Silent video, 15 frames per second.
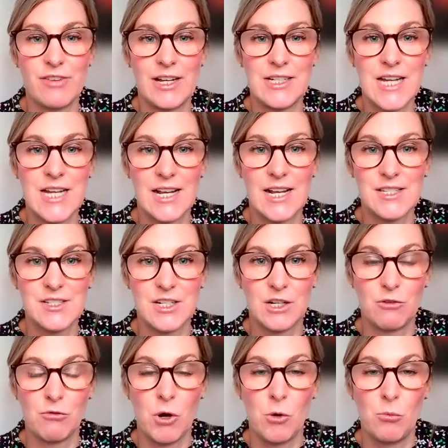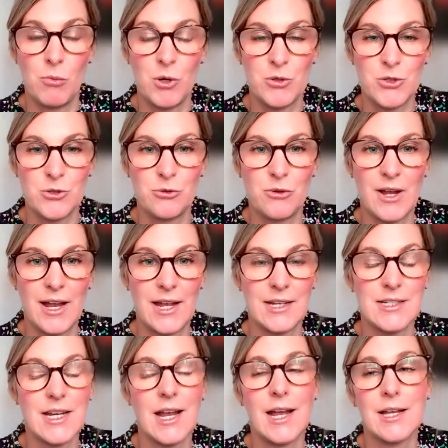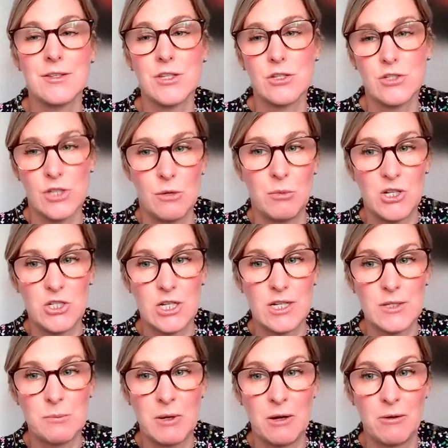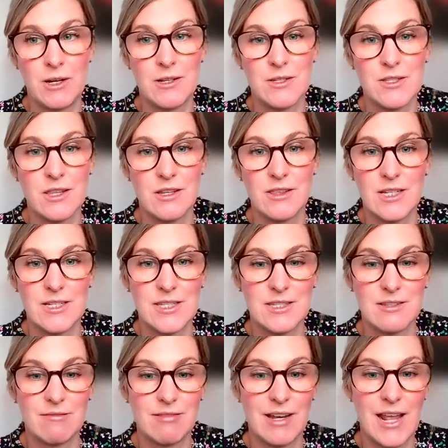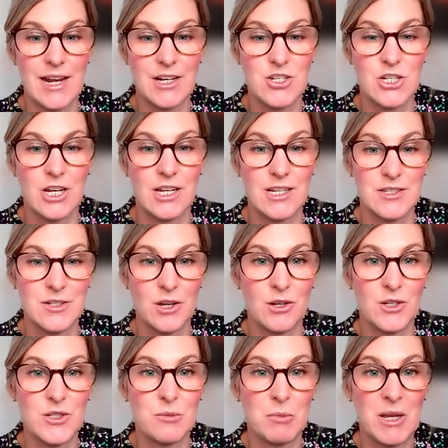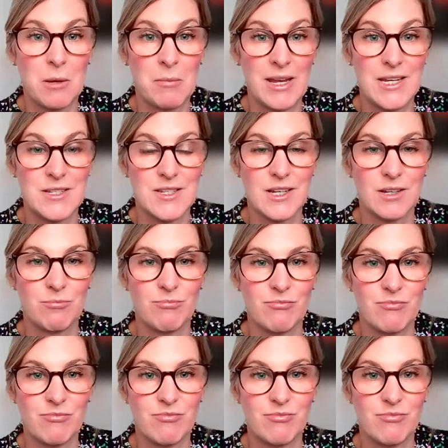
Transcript: a fantastic role model and has so much experience that this lecture is going to be amazing.